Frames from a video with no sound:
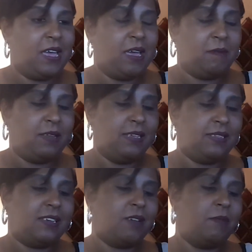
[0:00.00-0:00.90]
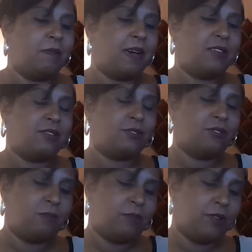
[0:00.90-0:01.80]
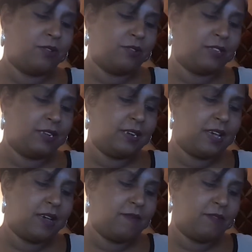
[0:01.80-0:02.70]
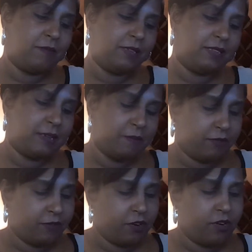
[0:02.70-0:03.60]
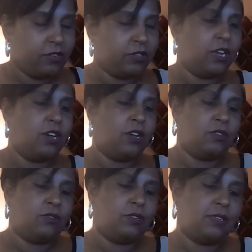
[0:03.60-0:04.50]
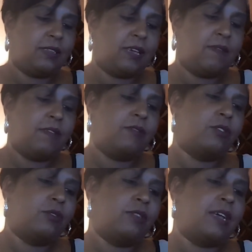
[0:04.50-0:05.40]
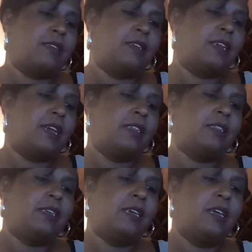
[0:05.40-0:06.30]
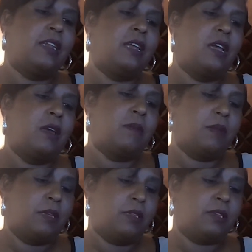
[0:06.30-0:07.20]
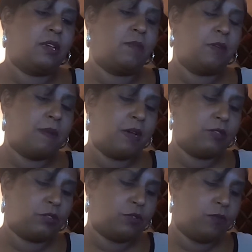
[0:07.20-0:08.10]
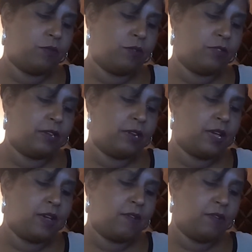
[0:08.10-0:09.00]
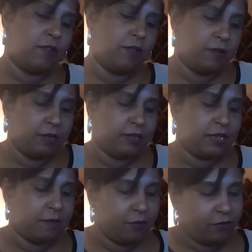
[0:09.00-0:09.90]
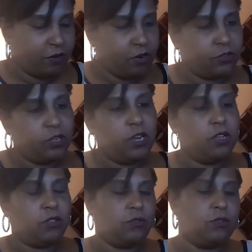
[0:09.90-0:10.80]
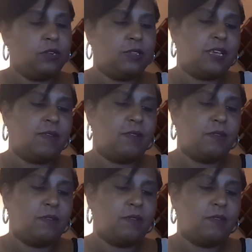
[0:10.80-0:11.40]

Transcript: Please tell me about Scorpios in love from December 1st to the 7th, 2019. Please tell me about Scorpios in love from December 1st through the 7th,